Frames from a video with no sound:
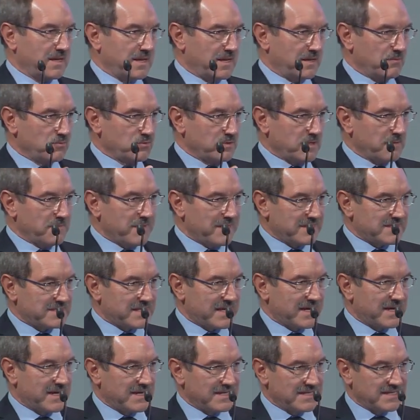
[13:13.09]

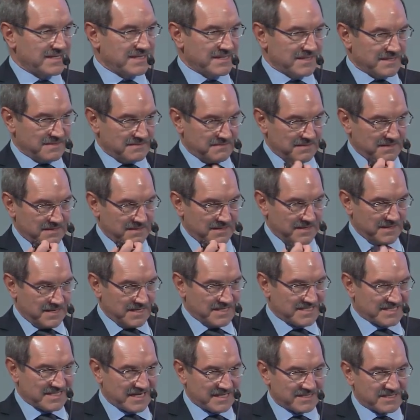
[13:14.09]
of this
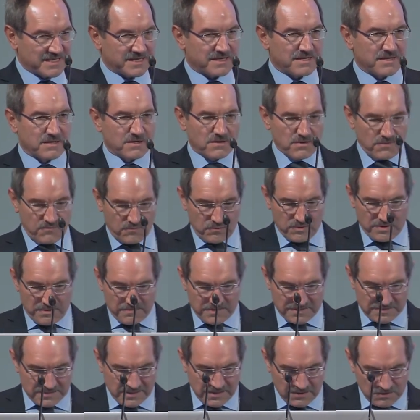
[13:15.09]
talent, which is
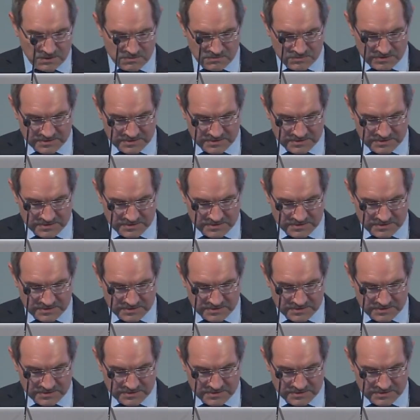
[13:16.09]
essential,